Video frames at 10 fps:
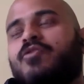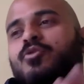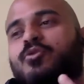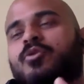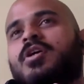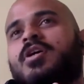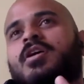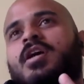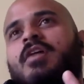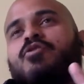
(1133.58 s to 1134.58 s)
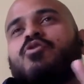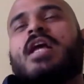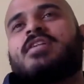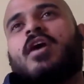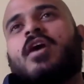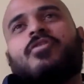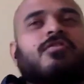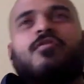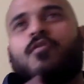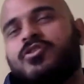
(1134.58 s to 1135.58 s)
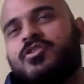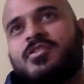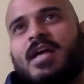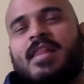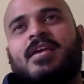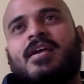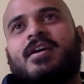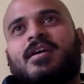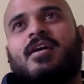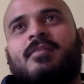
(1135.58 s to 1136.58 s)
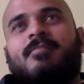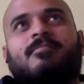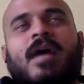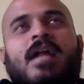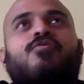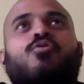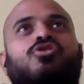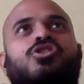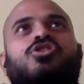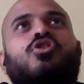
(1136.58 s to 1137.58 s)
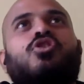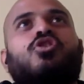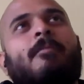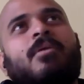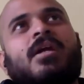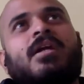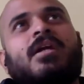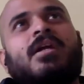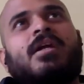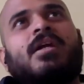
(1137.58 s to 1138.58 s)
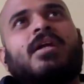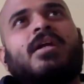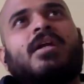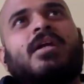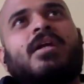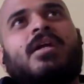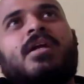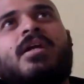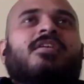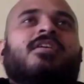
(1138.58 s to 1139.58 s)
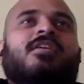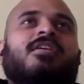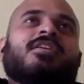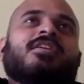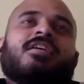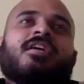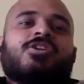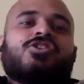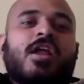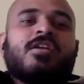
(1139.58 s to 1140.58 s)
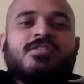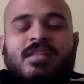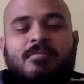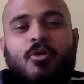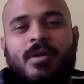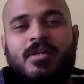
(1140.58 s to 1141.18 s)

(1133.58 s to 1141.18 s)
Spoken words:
you net out the different forces, I think, and if you also just look at empirically what the trend is at the